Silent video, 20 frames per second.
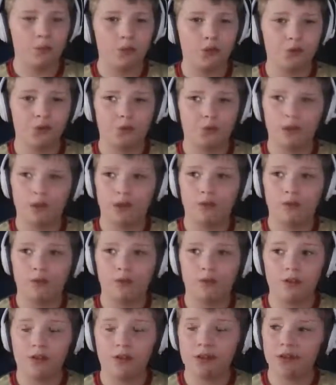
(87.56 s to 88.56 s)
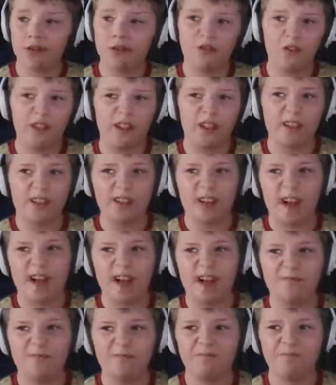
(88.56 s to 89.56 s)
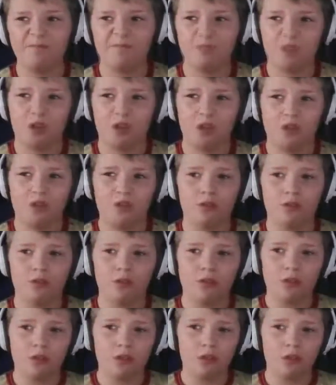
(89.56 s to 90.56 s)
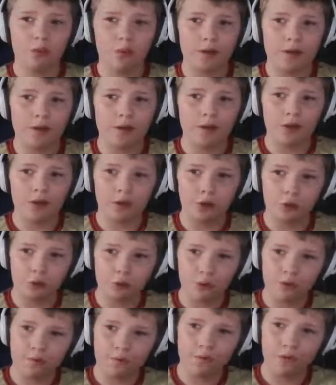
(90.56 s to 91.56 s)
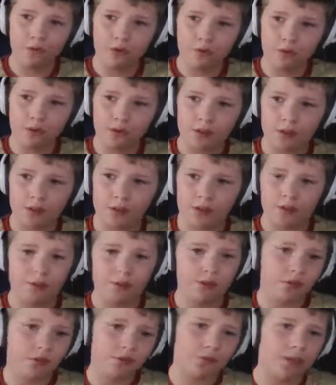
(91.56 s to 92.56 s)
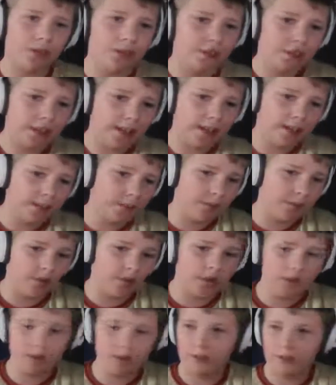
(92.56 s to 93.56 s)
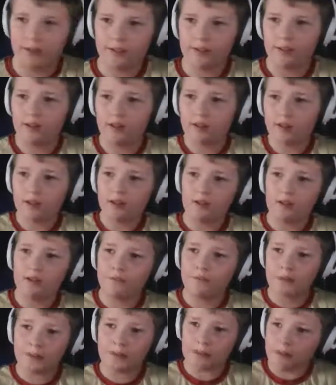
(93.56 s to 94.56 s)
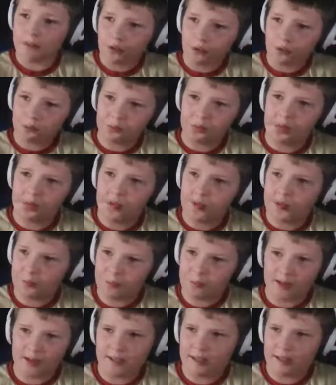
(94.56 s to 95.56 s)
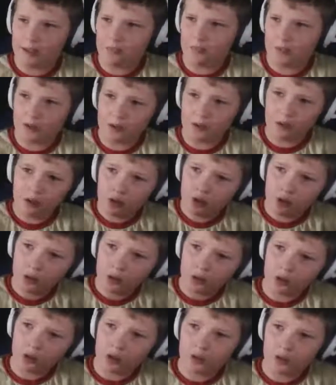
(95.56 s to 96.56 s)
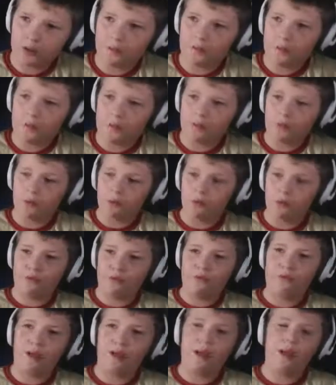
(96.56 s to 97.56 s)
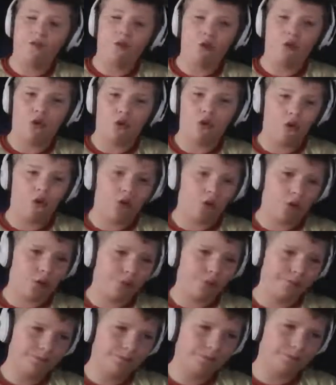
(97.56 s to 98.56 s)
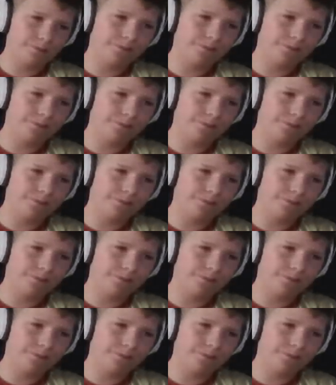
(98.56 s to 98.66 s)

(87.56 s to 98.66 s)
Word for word: Puzzle Pirates, stuff like that. Not going too far into the game. Stuff like Jacksepticeye is like kind of thing. He doesn't play like the main games like Advanced Warfare or